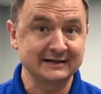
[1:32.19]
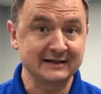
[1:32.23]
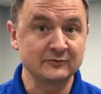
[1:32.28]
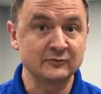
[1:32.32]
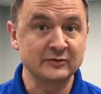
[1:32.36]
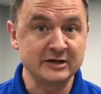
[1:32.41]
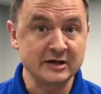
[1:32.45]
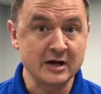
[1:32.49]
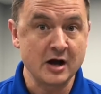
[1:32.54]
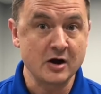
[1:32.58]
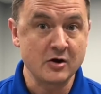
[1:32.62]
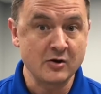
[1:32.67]
And
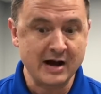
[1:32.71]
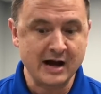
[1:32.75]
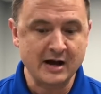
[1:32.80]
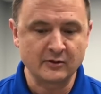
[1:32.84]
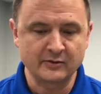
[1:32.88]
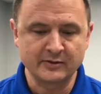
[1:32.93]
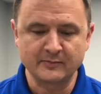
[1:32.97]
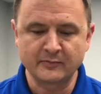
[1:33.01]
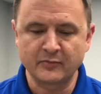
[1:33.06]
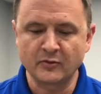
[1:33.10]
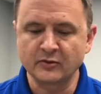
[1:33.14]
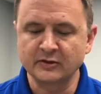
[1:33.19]
we know
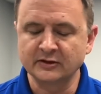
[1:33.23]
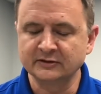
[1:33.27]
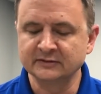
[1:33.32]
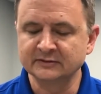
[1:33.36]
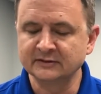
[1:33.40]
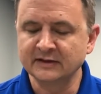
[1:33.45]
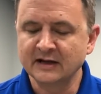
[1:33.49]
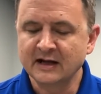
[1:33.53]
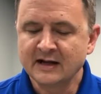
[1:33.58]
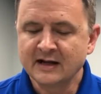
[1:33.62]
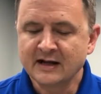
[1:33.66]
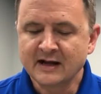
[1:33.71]
how
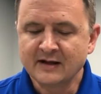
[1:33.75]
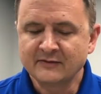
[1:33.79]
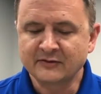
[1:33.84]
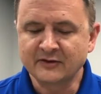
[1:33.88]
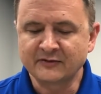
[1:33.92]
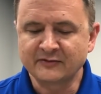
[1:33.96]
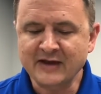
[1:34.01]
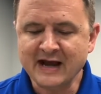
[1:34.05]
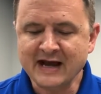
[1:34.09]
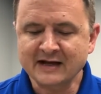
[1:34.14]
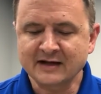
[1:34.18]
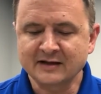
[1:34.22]
important
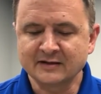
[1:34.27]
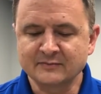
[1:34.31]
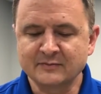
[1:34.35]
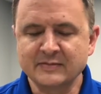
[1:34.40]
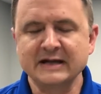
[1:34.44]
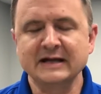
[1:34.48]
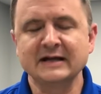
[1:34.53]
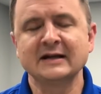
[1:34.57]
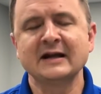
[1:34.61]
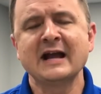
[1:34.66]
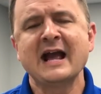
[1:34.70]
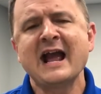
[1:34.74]
that that can
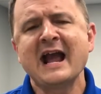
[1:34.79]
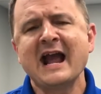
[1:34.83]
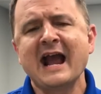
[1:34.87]
be.